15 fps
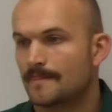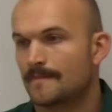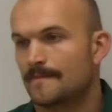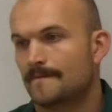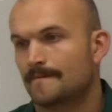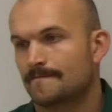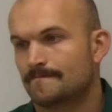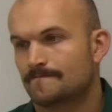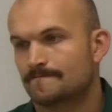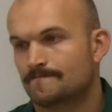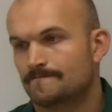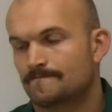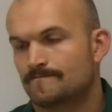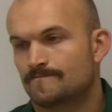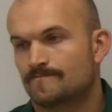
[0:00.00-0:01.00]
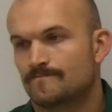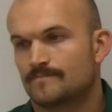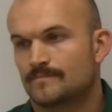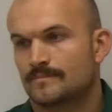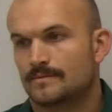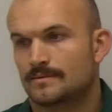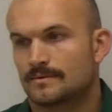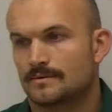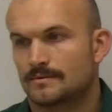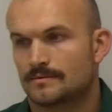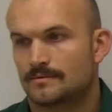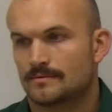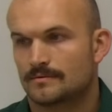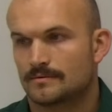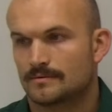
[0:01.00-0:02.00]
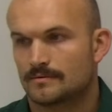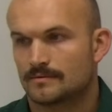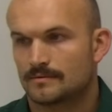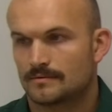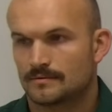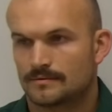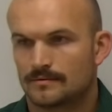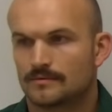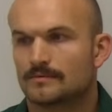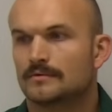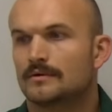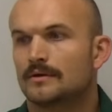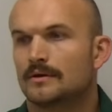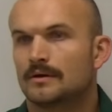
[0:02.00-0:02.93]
Nobody speaks.